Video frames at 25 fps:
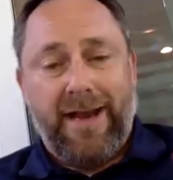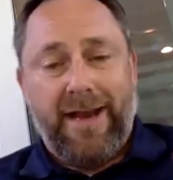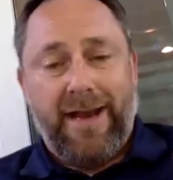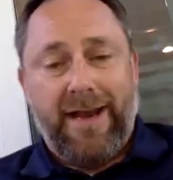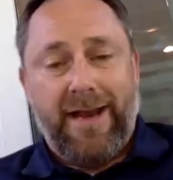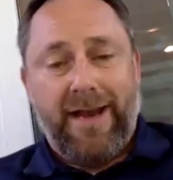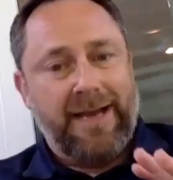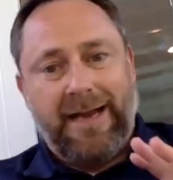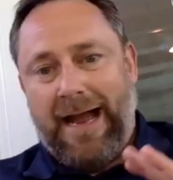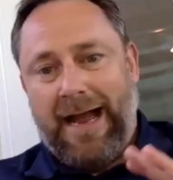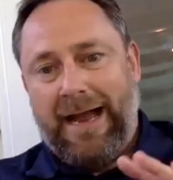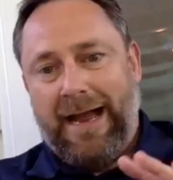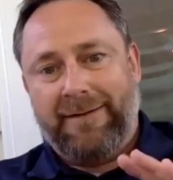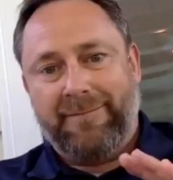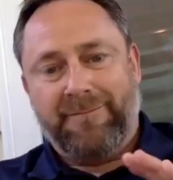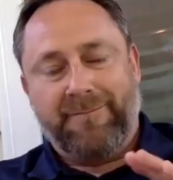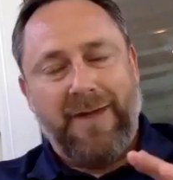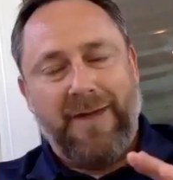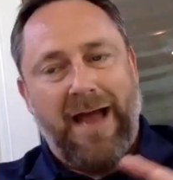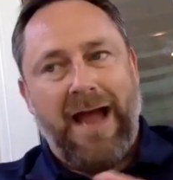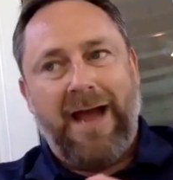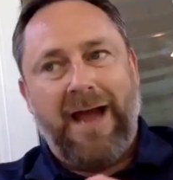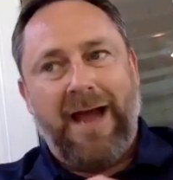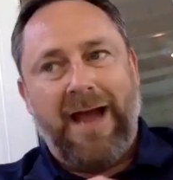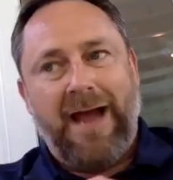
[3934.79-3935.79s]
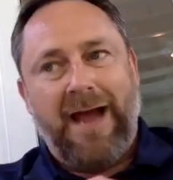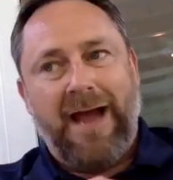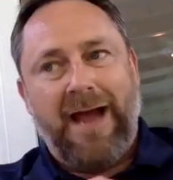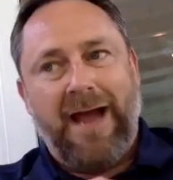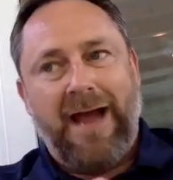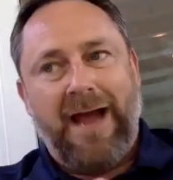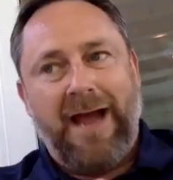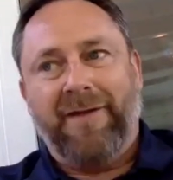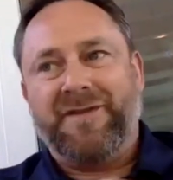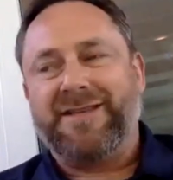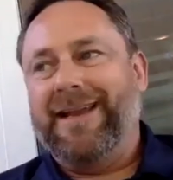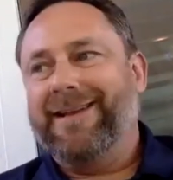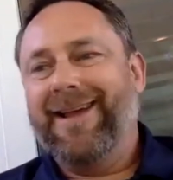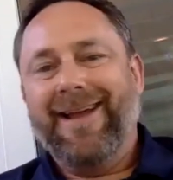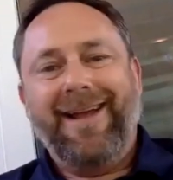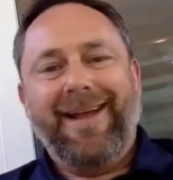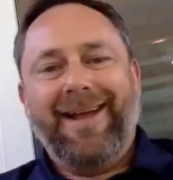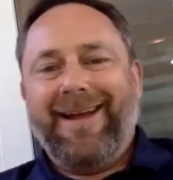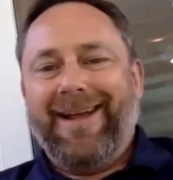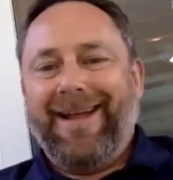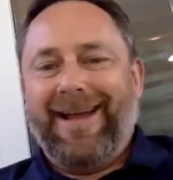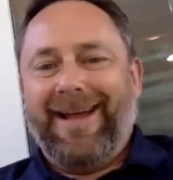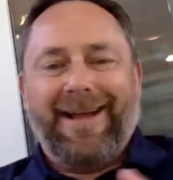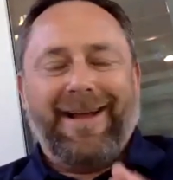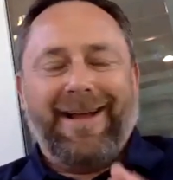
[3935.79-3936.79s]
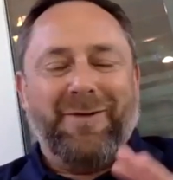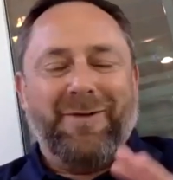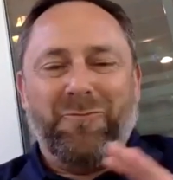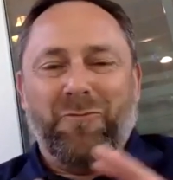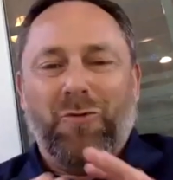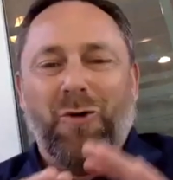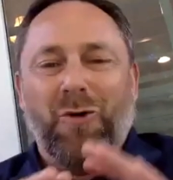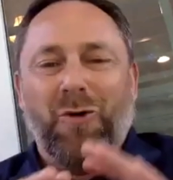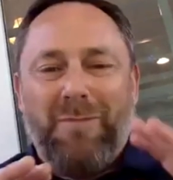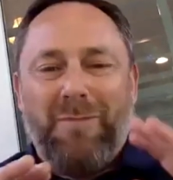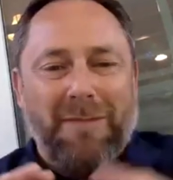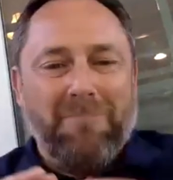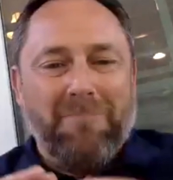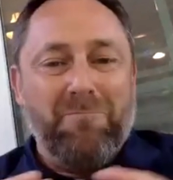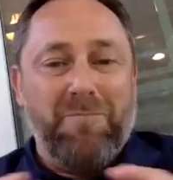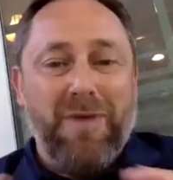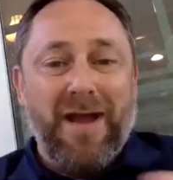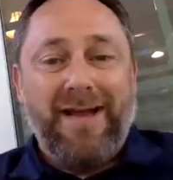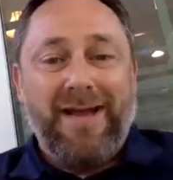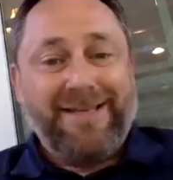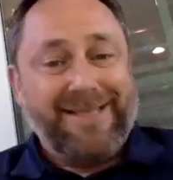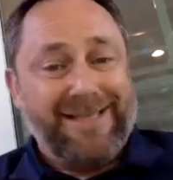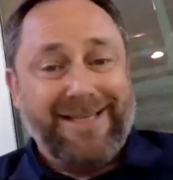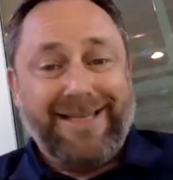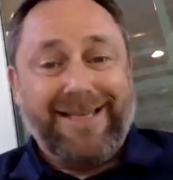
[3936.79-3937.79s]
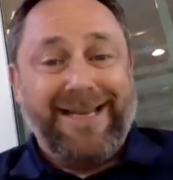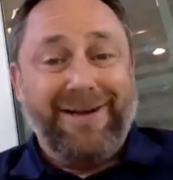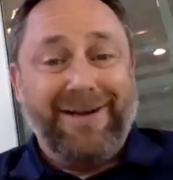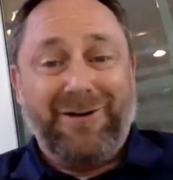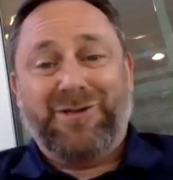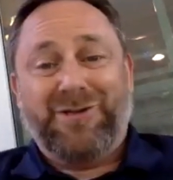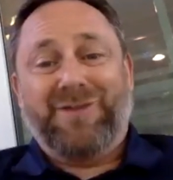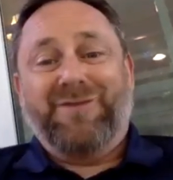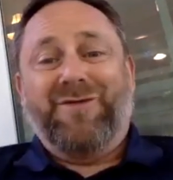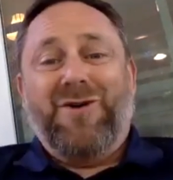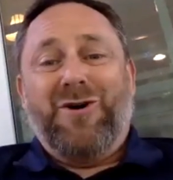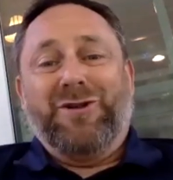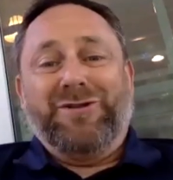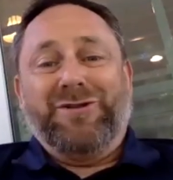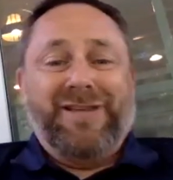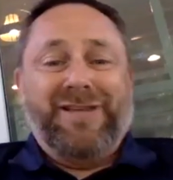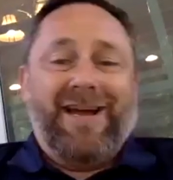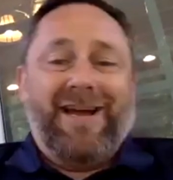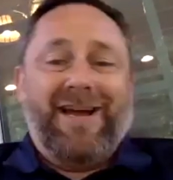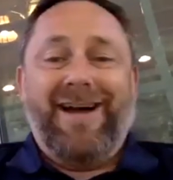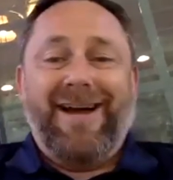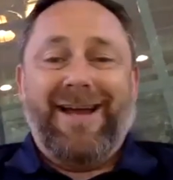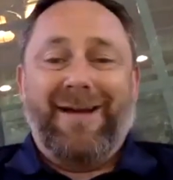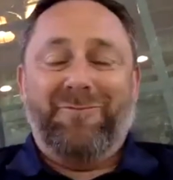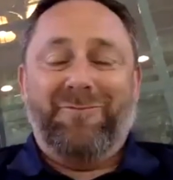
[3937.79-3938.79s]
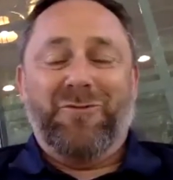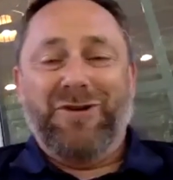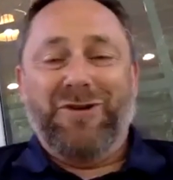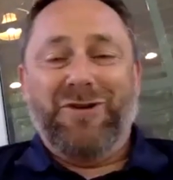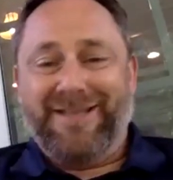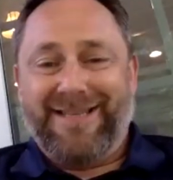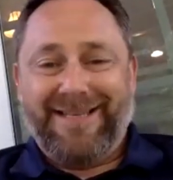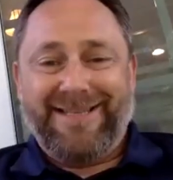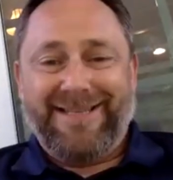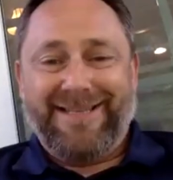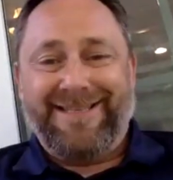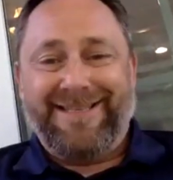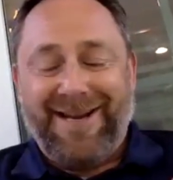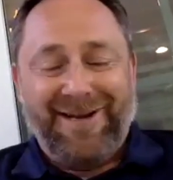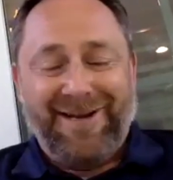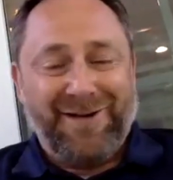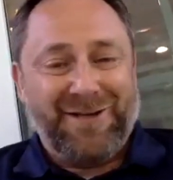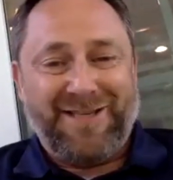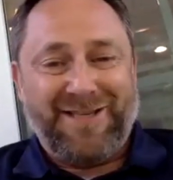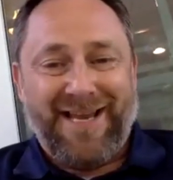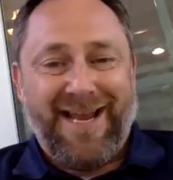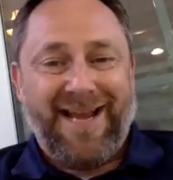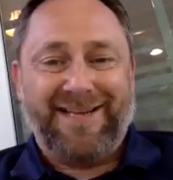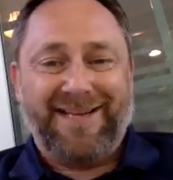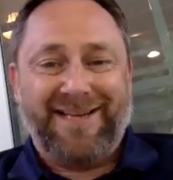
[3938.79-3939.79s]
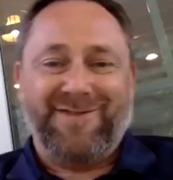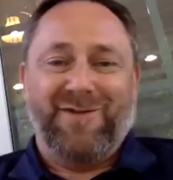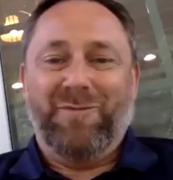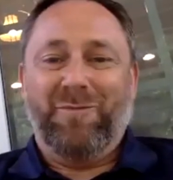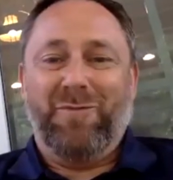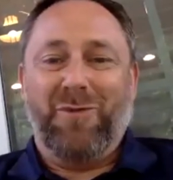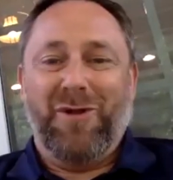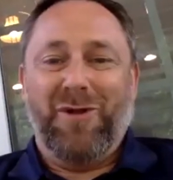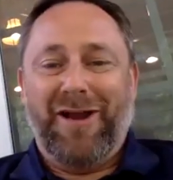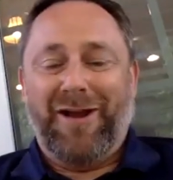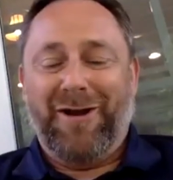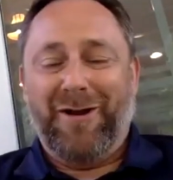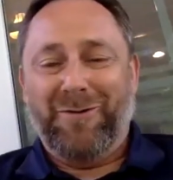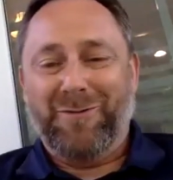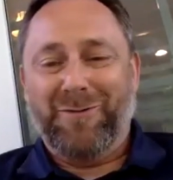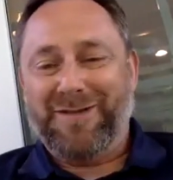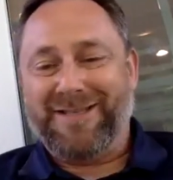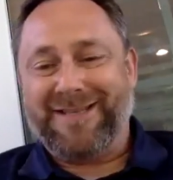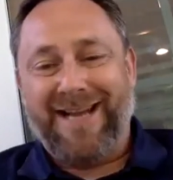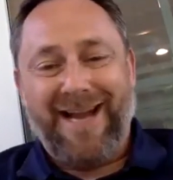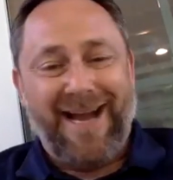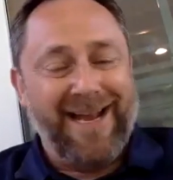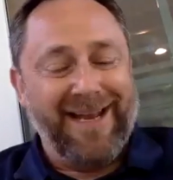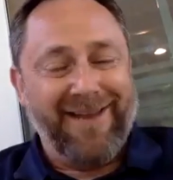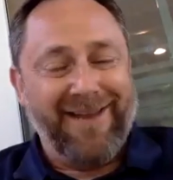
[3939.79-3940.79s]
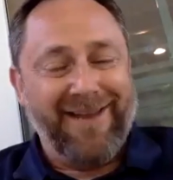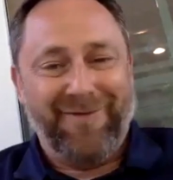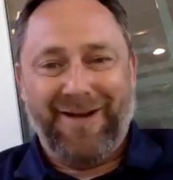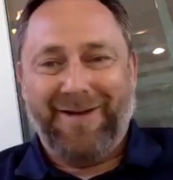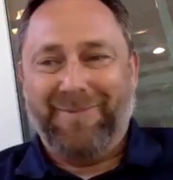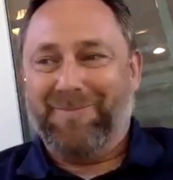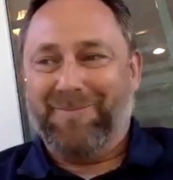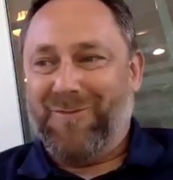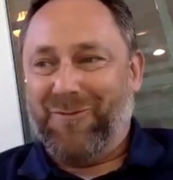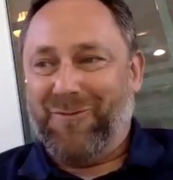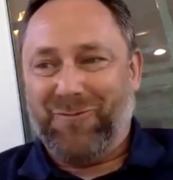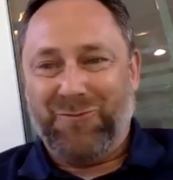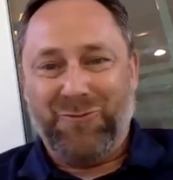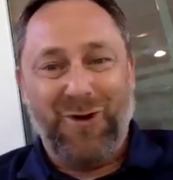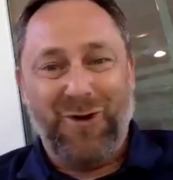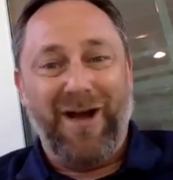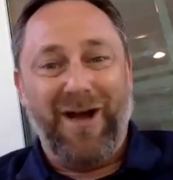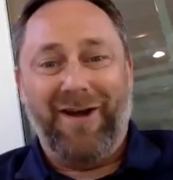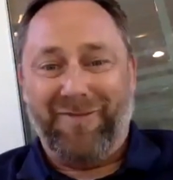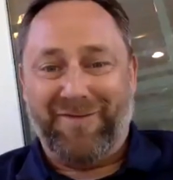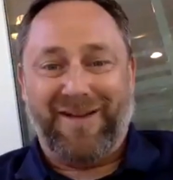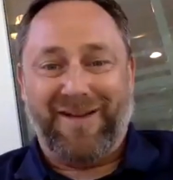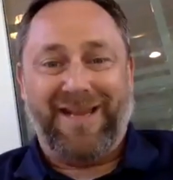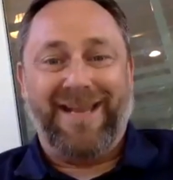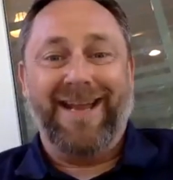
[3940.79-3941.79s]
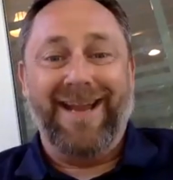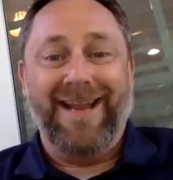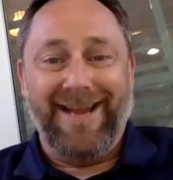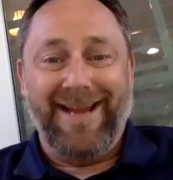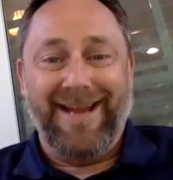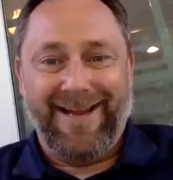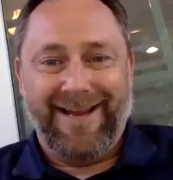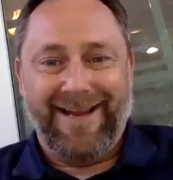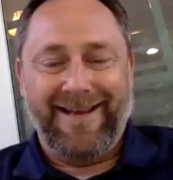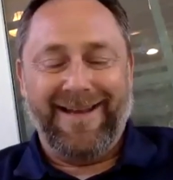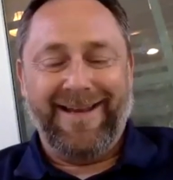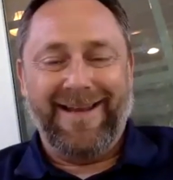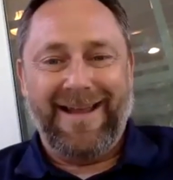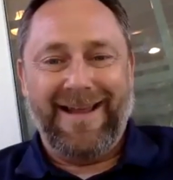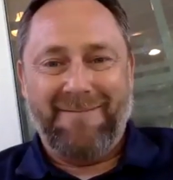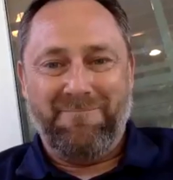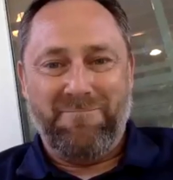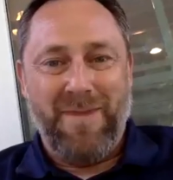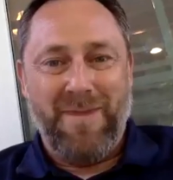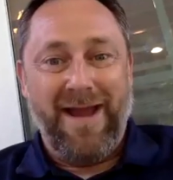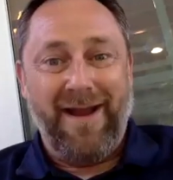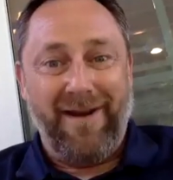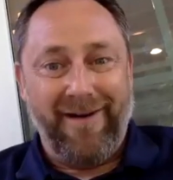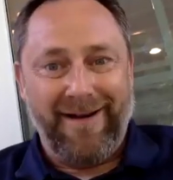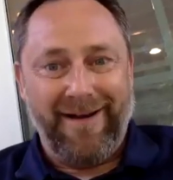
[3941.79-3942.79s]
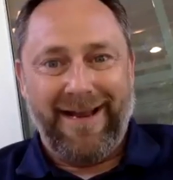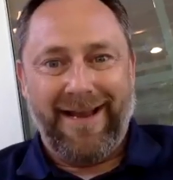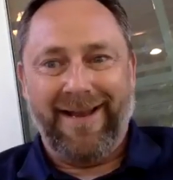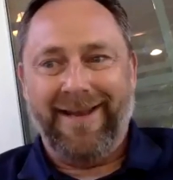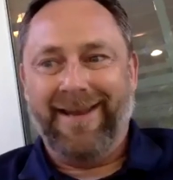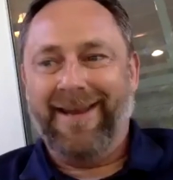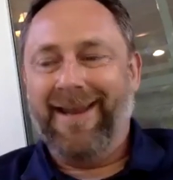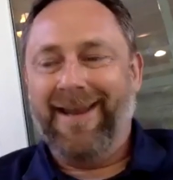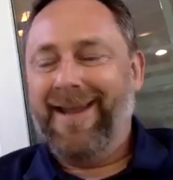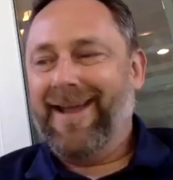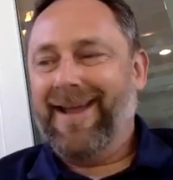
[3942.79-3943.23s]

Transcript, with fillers: I, I I've seen one of my best leaders of all time was this tenor saxophone player who was kind of a rough kid at Marion,